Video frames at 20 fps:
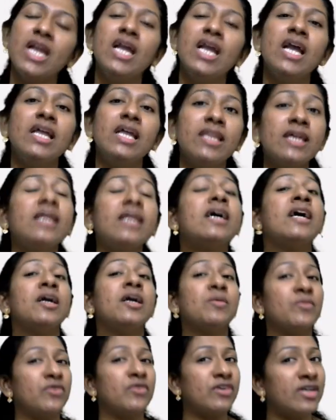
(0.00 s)
That I
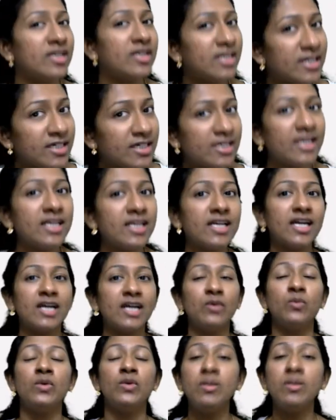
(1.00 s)

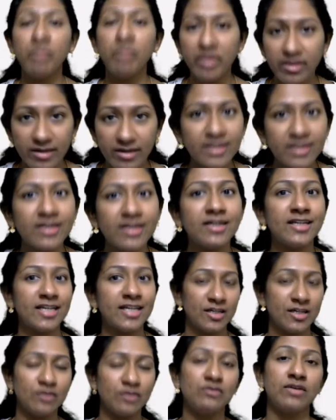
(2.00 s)
will be
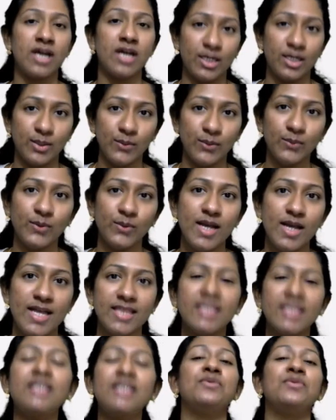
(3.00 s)
returning a value
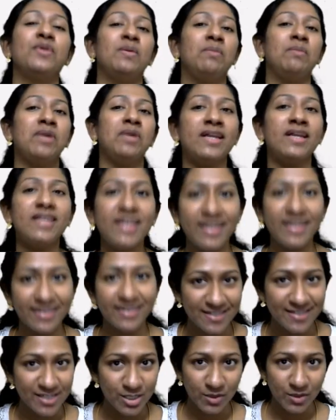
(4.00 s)
that will be an
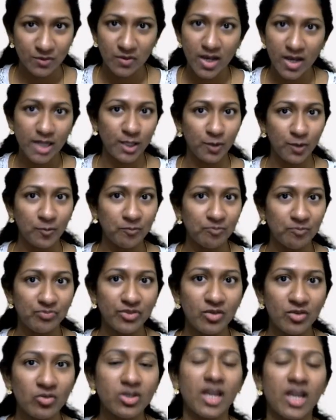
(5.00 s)
integer value.
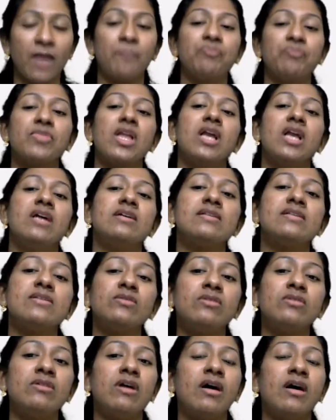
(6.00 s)
Okay,
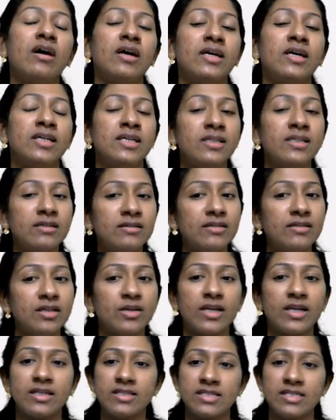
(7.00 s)
so here you
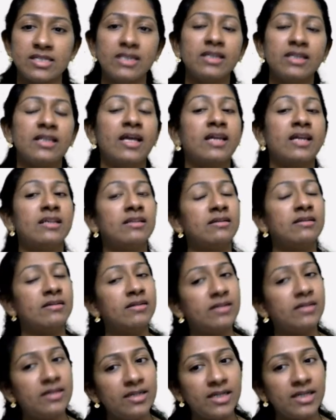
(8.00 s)
can see that the
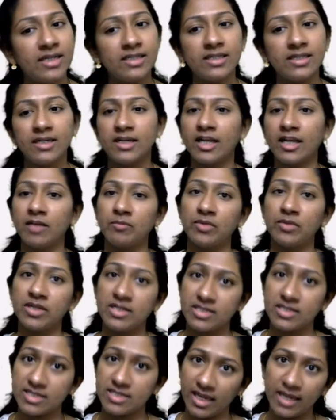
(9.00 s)
return data type
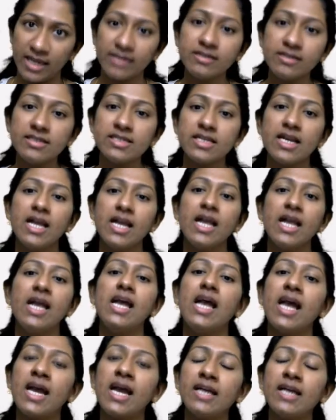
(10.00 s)
is int,
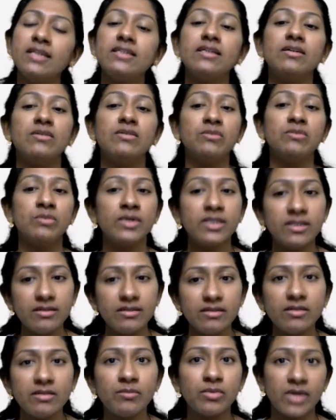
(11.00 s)
and
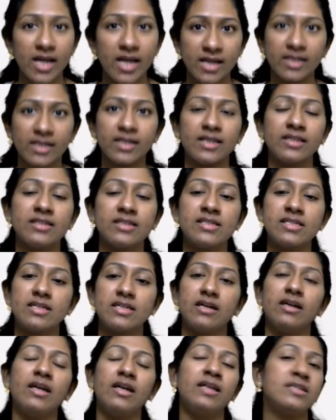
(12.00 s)
within the
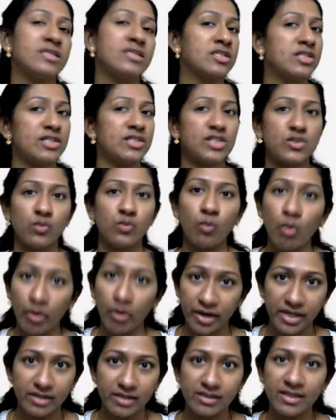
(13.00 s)
brackets it's just
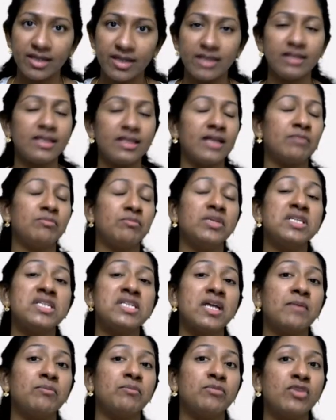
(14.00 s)
void. That means
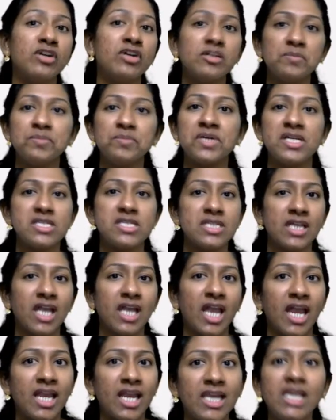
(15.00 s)
I'm not passing
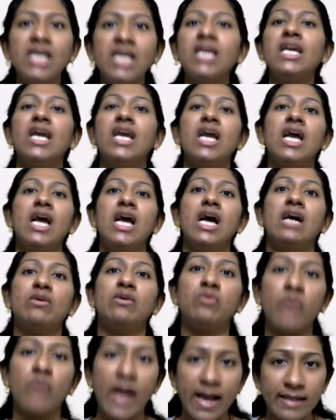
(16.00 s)
any
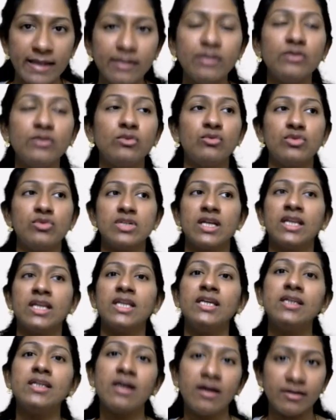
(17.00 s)
values,
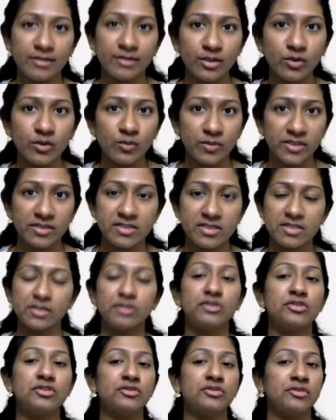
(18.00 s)
any
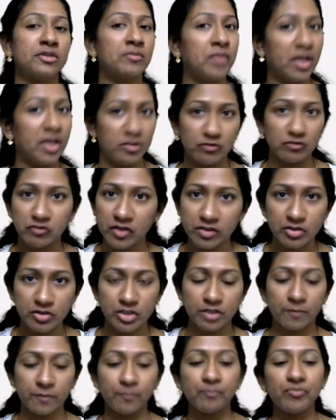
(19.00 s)
arguments to the main
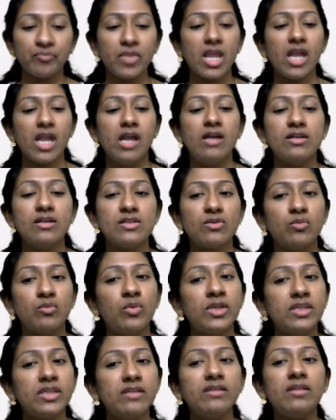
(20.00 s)
function. So
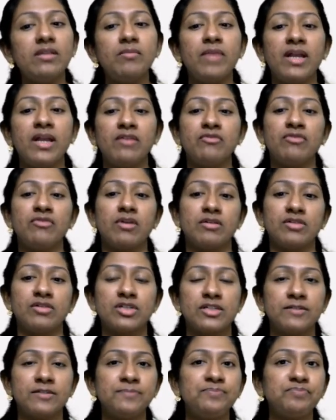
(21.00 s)
within the main
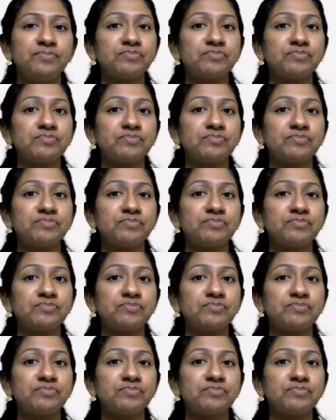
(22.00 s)
function,